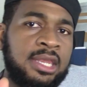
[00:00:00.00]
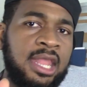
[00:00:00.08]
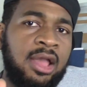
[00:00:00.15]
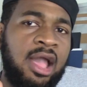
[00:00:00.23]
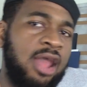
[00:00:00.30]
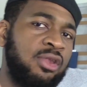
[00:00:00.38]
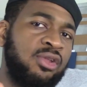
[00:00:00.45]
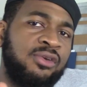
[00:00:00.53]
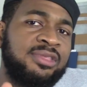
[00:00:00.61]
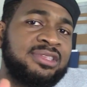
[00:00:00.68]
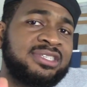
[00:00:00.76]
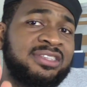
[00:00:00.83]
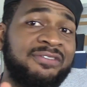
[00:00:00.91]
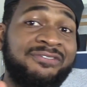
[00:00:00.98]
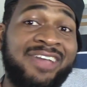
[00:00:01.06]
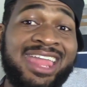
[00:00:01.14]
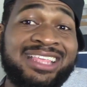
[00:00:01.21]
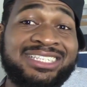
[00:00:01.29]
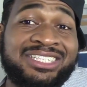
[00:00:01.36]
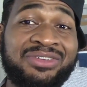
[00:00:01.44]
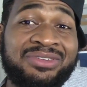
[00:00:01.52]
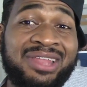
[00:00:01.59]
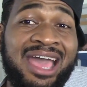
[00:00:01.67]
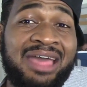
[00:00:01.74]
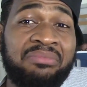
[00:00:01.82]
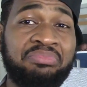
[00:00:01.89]
Now, I don't know if this is a fantasy or
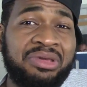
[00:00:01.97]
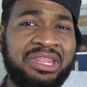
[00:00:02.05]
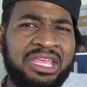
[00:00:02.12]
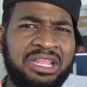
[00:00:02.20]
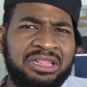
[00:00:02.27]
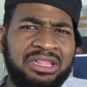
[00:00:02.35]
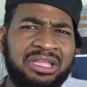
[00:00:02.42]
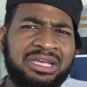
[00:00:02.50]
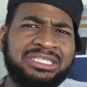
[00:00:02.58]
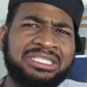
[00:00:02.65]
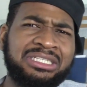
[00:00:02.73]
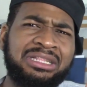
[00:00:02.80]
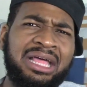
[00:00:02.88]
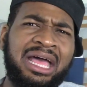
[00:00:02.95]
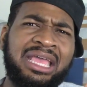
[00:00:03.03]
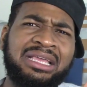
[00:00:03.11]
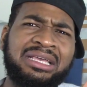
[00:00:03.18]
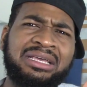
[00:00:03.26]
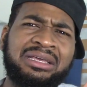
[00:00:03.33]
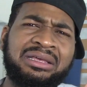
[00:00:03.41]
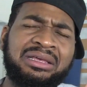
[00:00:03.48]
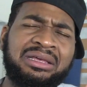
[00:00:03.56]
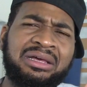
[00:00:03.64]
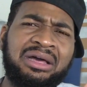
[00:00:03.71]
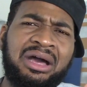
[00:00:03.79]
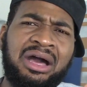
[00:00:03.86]
not, but it looks like
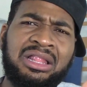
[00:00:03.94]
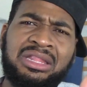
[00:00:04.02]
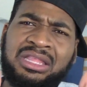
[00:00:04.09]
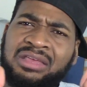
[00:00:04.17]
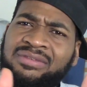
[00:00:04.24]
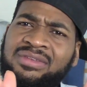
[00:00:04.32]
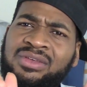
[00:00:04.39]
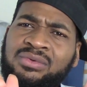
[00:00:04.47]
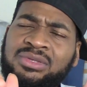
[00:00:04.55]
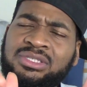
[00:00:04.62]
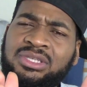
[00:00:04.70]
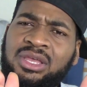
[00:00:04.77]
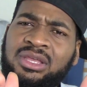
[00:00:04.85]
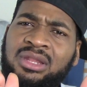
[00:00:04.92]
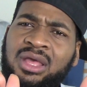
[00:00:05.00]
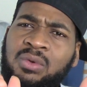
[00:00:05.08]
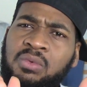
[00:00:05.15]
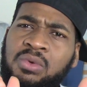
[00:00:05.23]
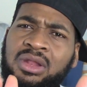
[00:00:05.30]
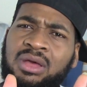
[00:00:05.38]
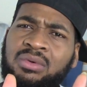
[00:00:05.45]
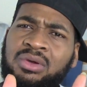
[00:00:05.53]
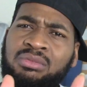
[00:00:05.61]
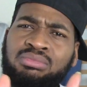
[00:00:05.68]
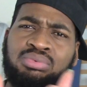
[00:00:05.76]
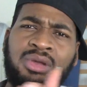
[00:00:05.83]
Olivia was hooking up with
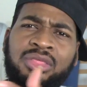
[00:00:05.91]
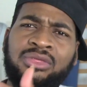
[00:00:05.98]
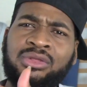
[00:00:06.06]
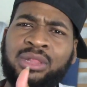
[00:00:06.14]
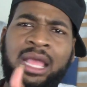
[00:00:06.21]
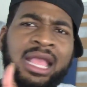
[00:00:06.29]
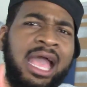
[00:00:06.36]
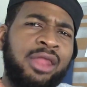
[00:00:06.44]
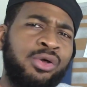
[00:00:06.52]
a brother. Like,